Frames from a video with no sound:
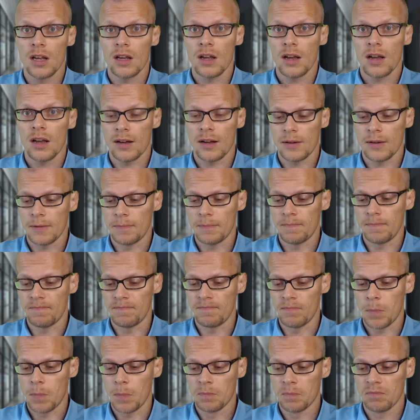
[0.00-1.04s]

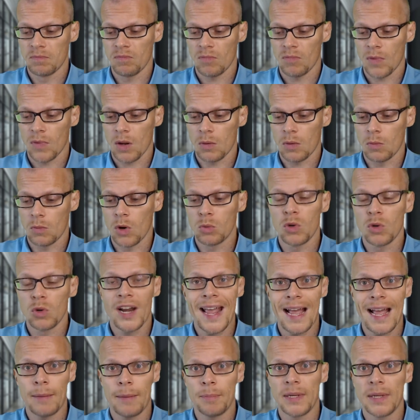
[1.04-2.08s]
what would
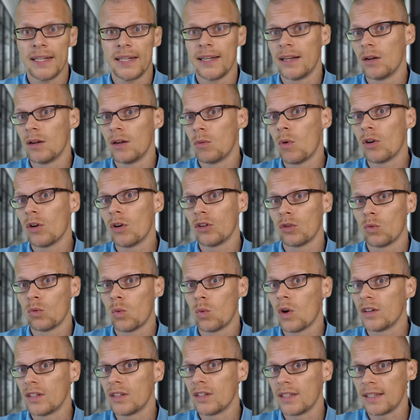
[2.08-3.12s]
happen in a
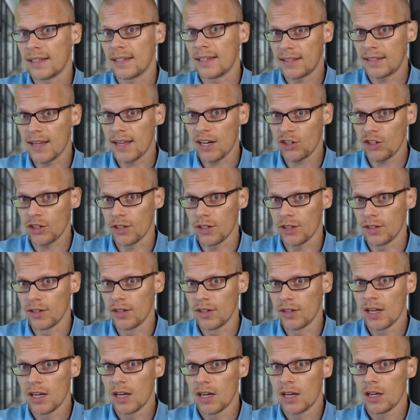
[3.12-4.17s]
one-on-one
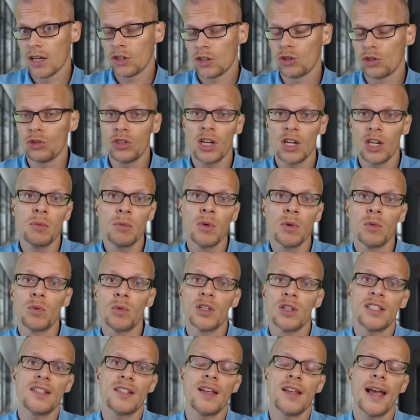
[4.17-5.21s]
session. Usually we
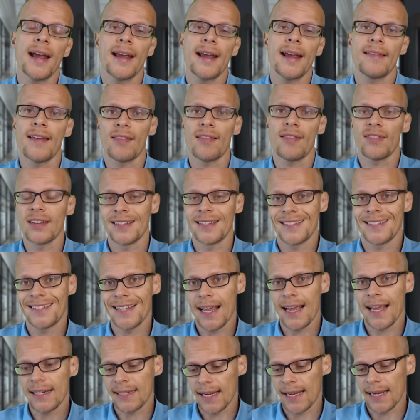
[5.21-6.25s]
would say that the
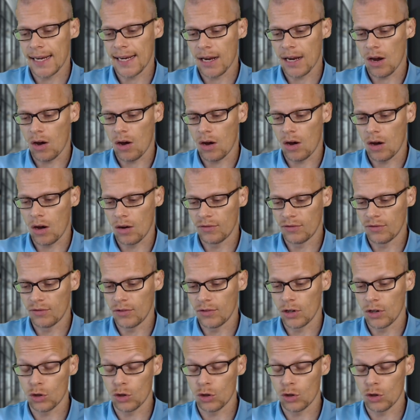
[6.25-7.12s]
setting of a